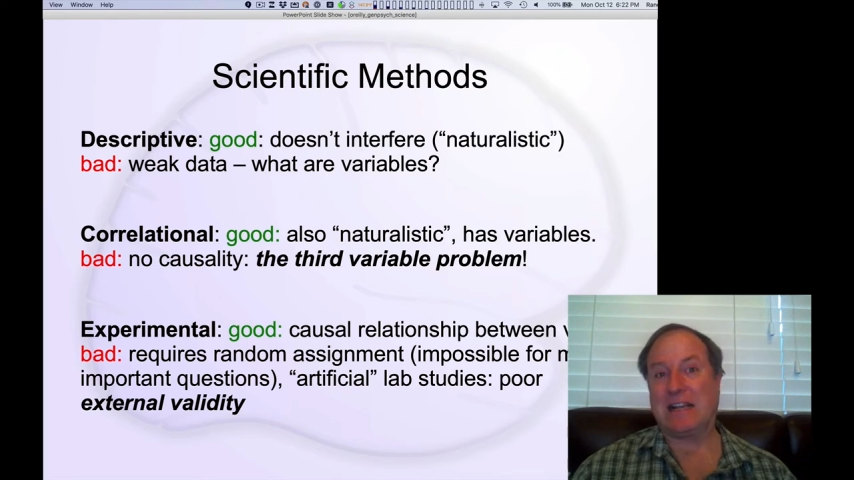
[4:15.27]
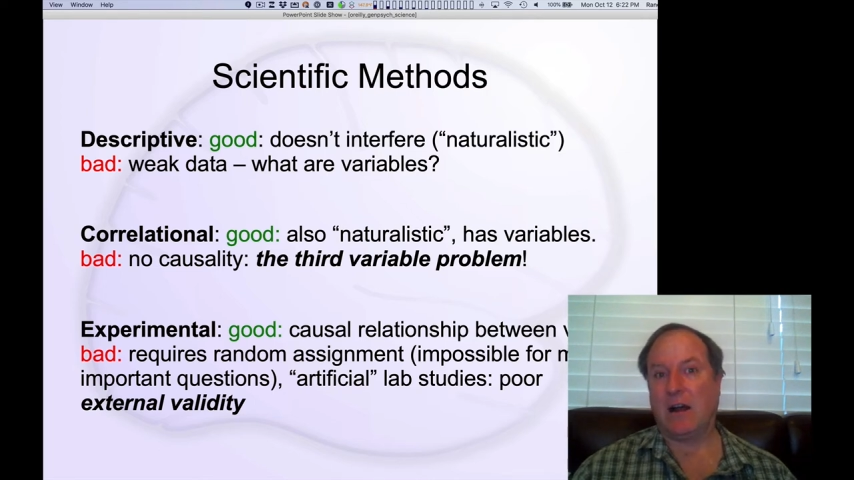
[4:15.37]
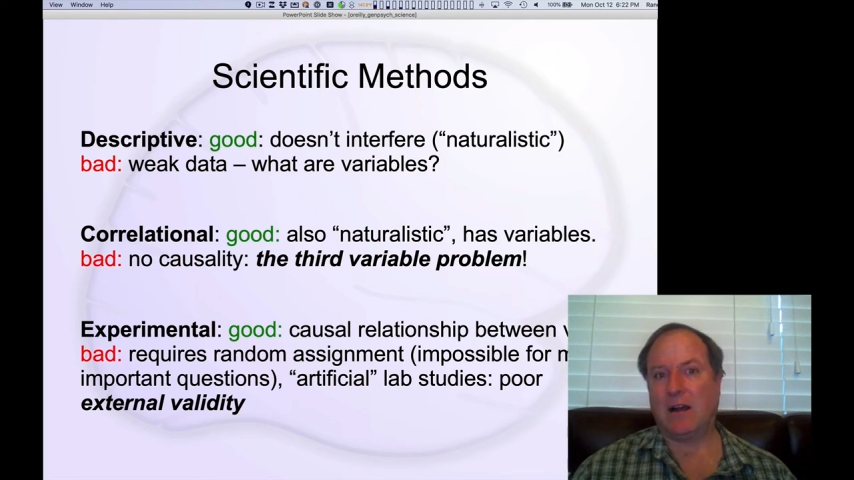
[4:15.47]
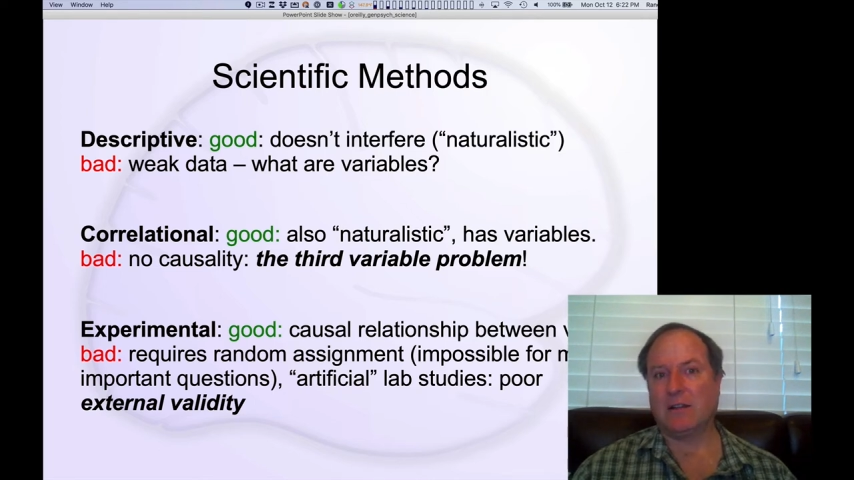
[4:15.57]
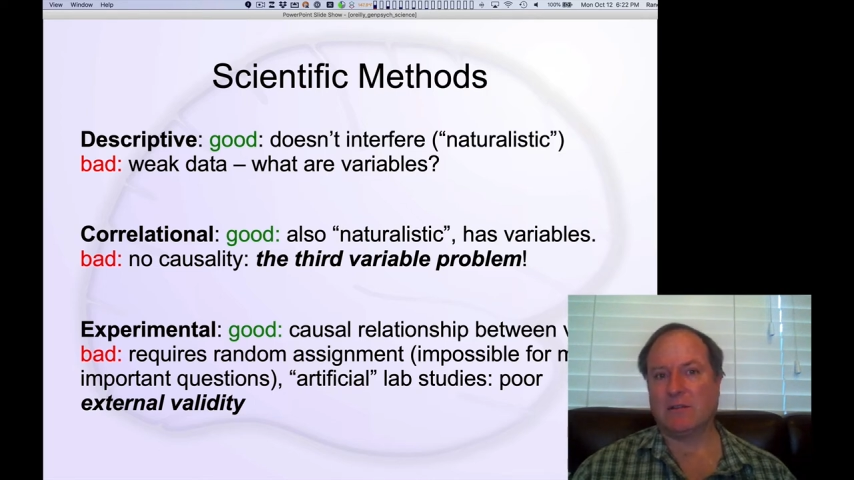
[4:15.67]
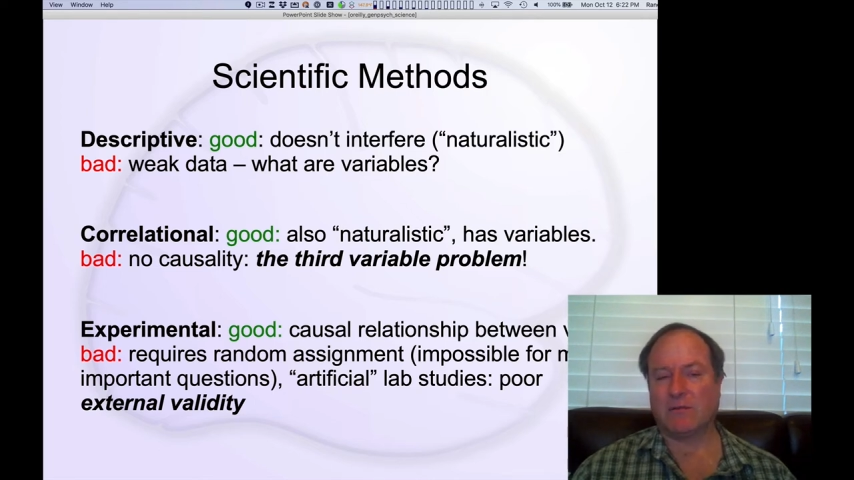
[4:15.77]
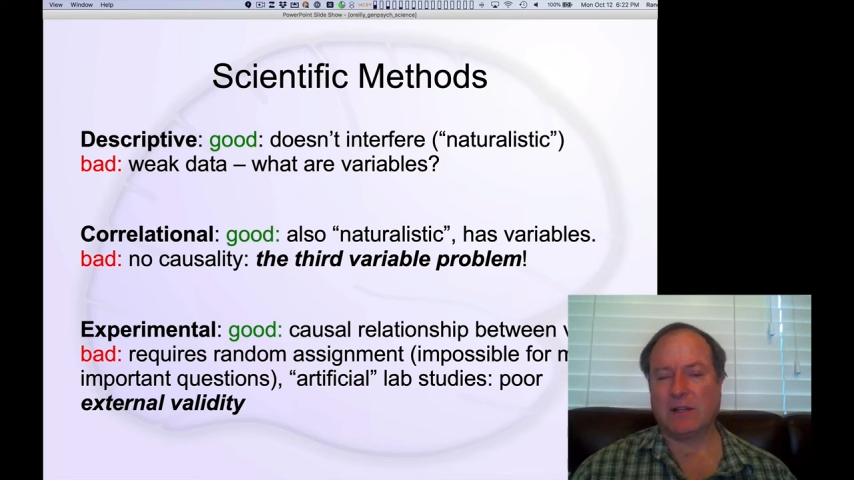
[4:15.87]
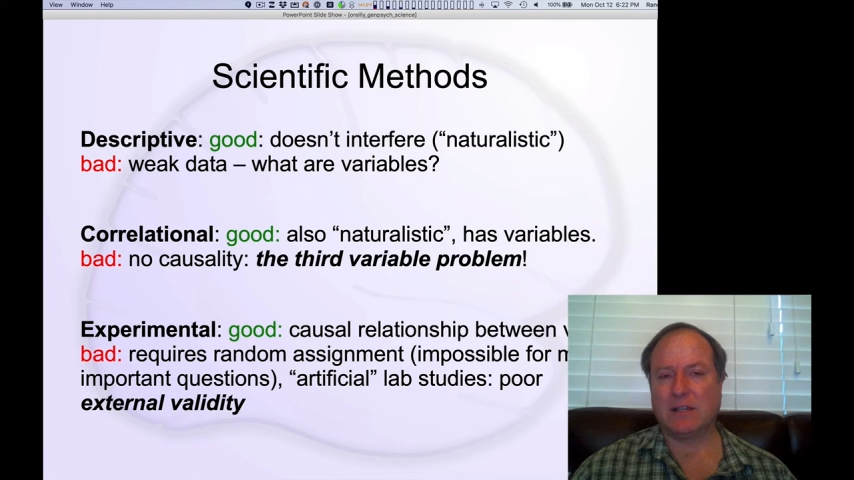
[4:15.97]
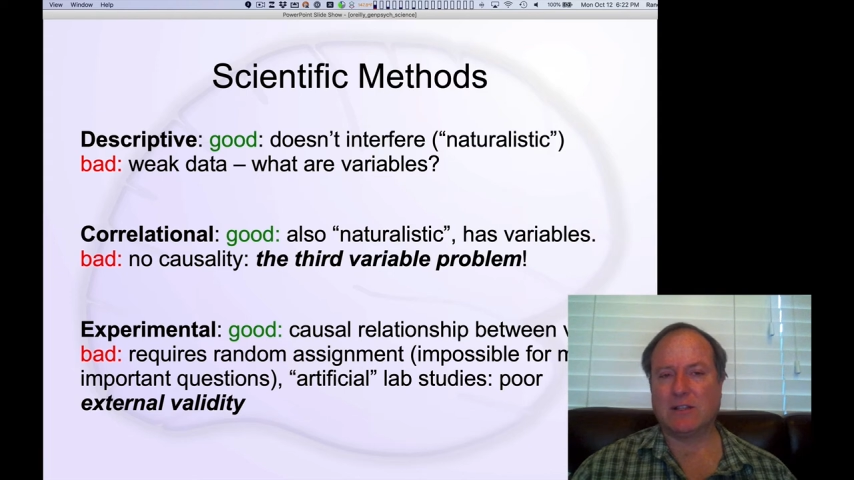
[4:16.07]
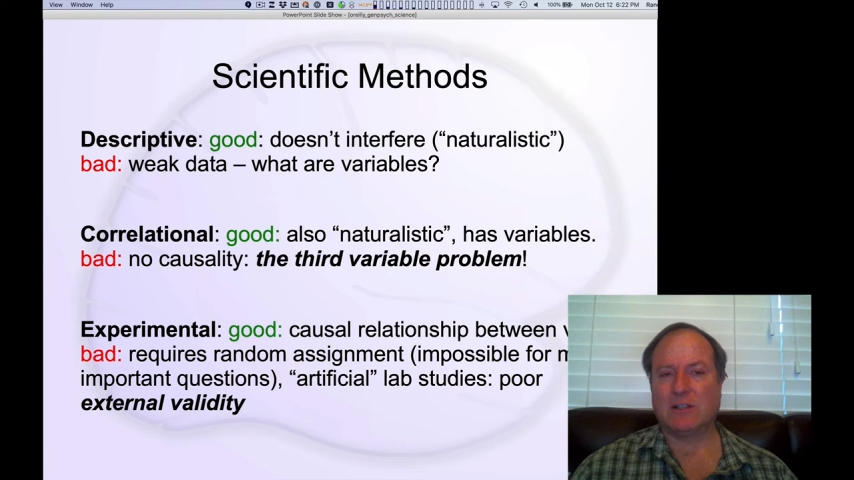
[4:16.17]
causal
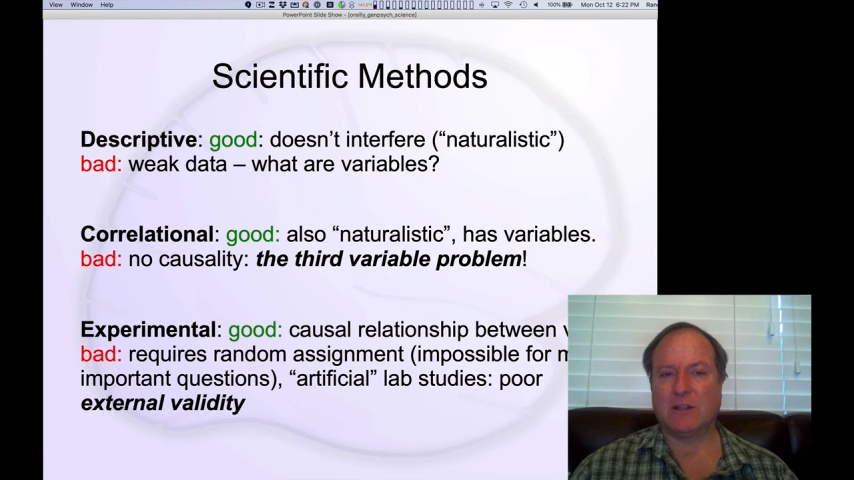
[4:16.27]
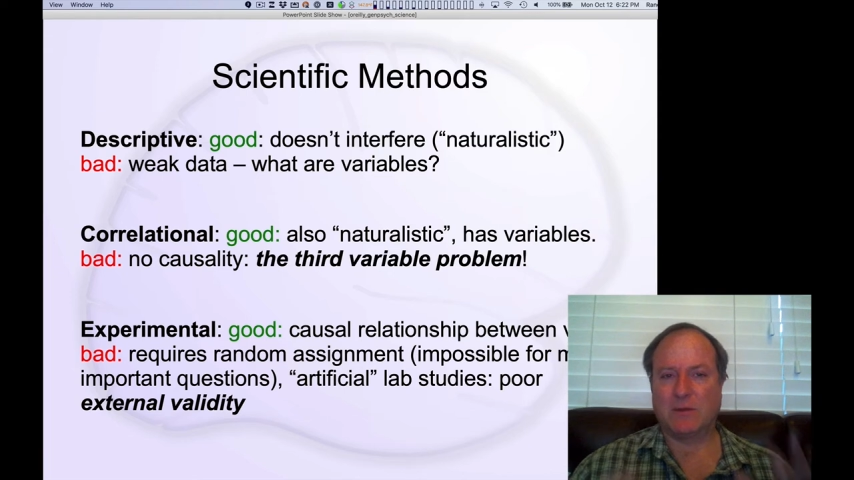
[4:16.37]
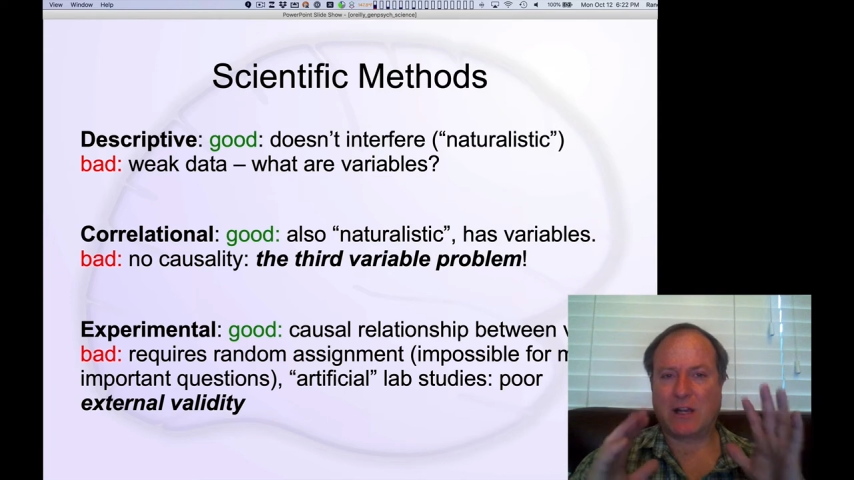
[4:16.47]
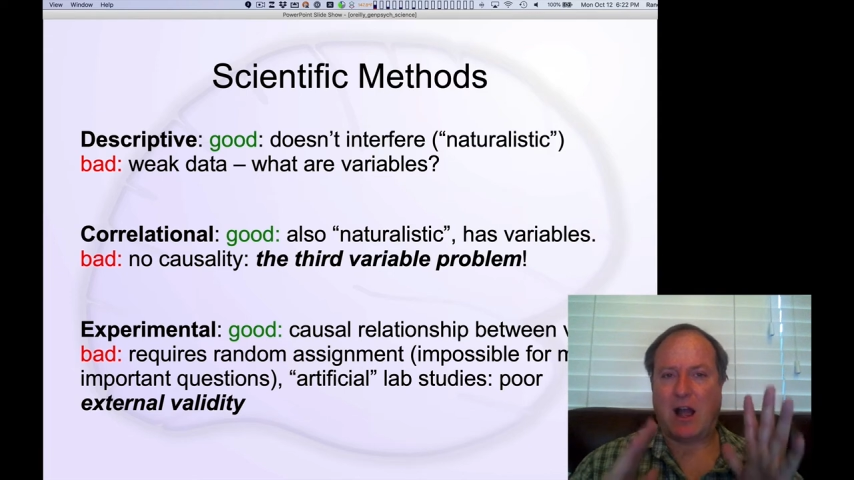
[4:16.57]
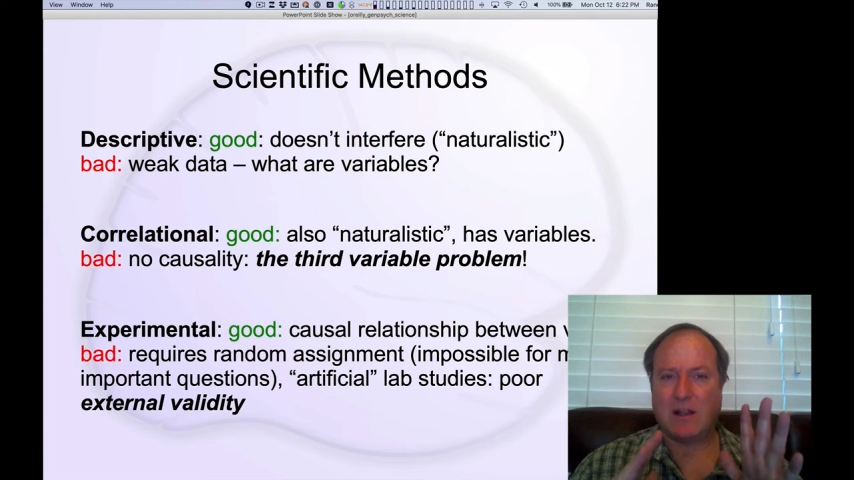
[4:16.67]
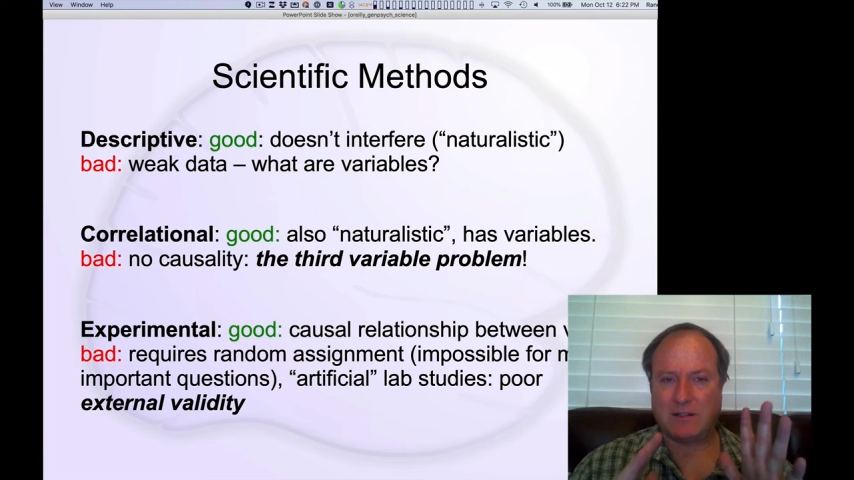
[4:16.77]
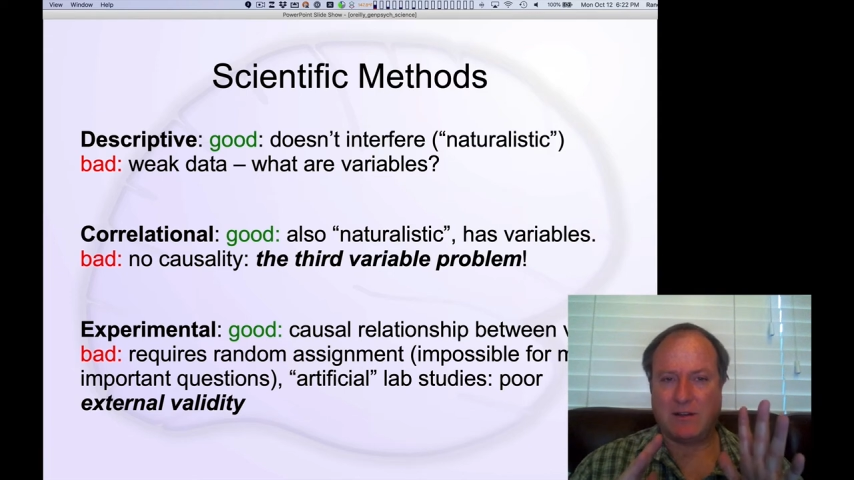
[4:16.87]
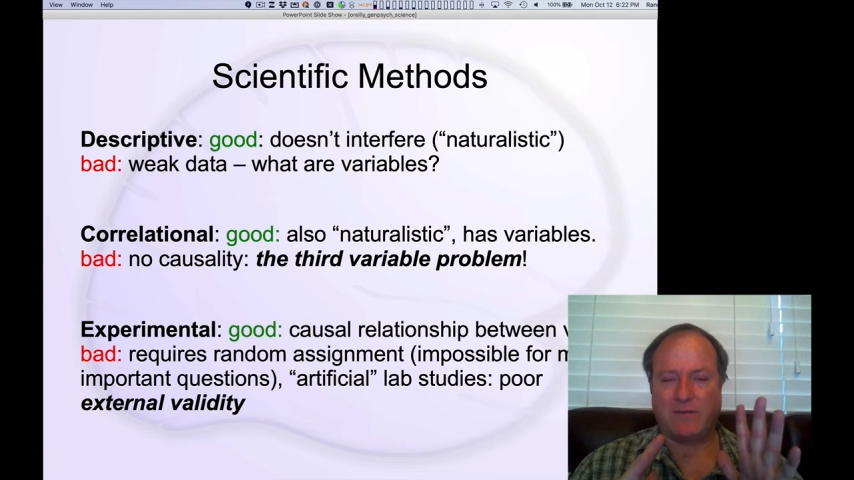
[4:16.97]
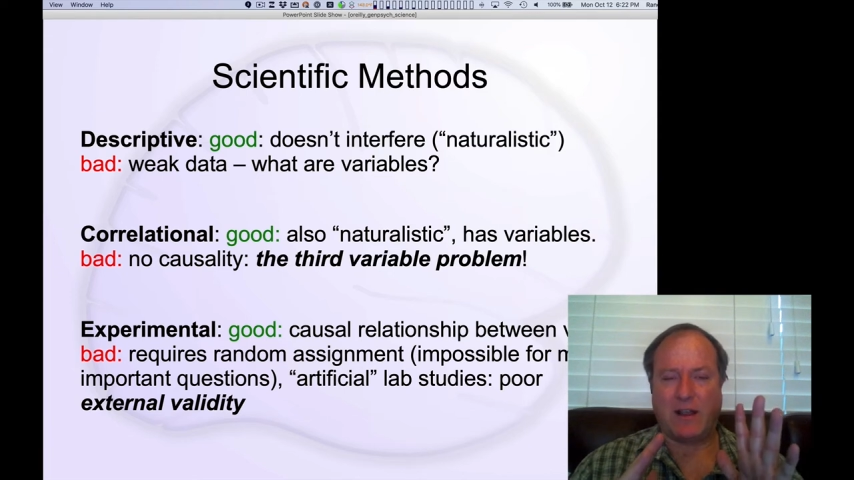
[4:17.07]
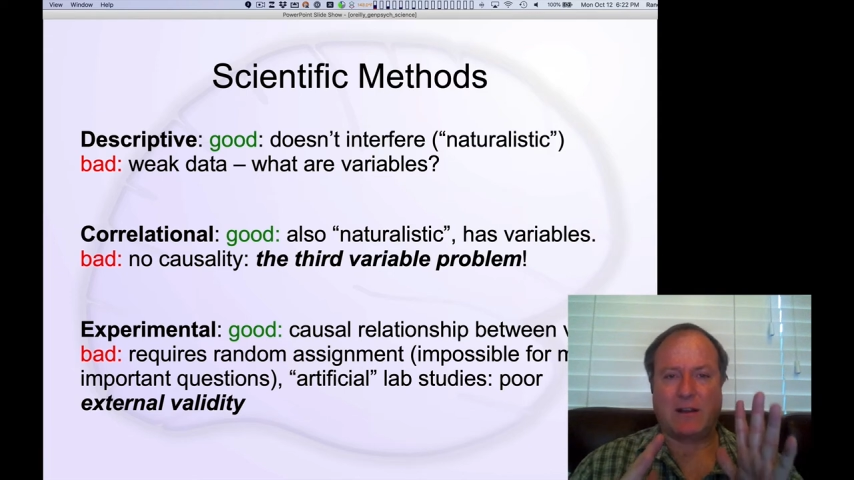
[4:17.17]
relationships, cause and
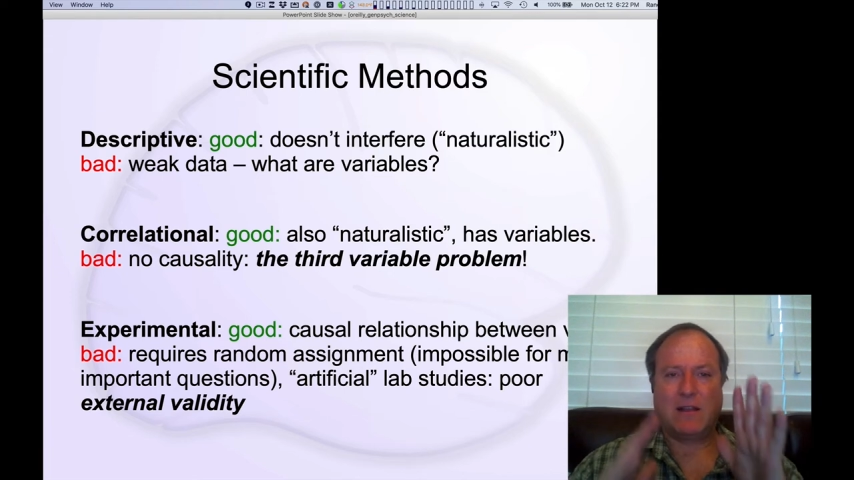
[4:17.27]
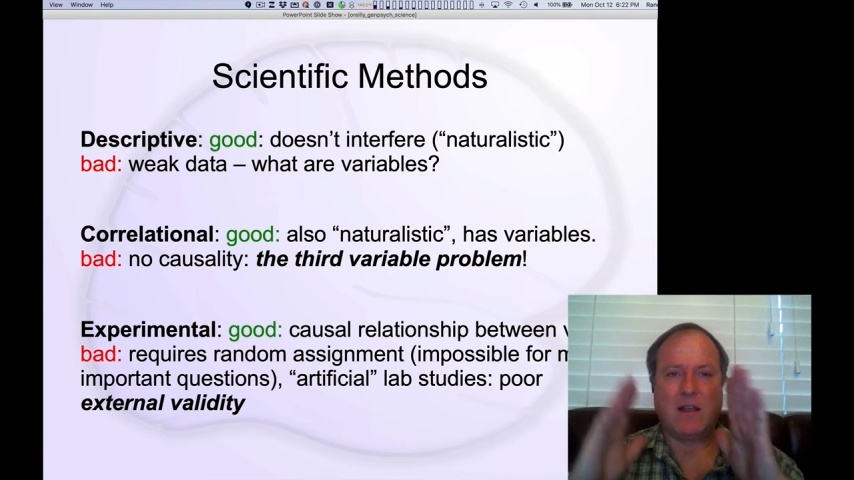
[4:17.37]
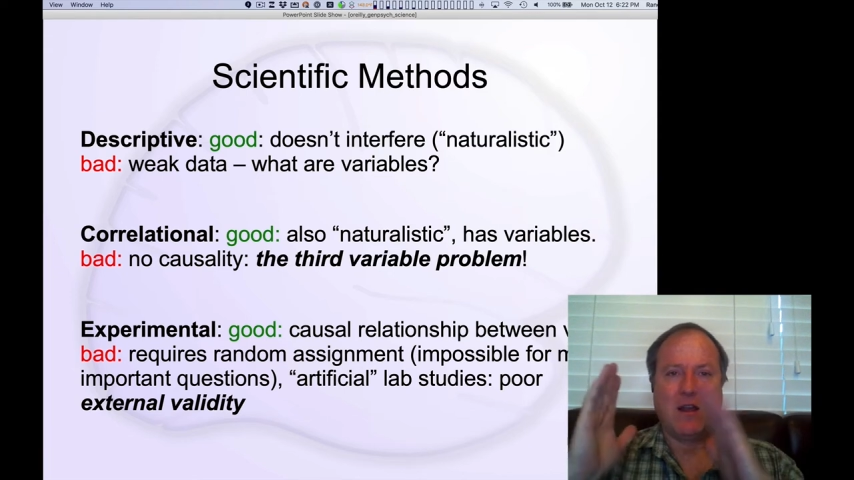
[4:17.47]
effect.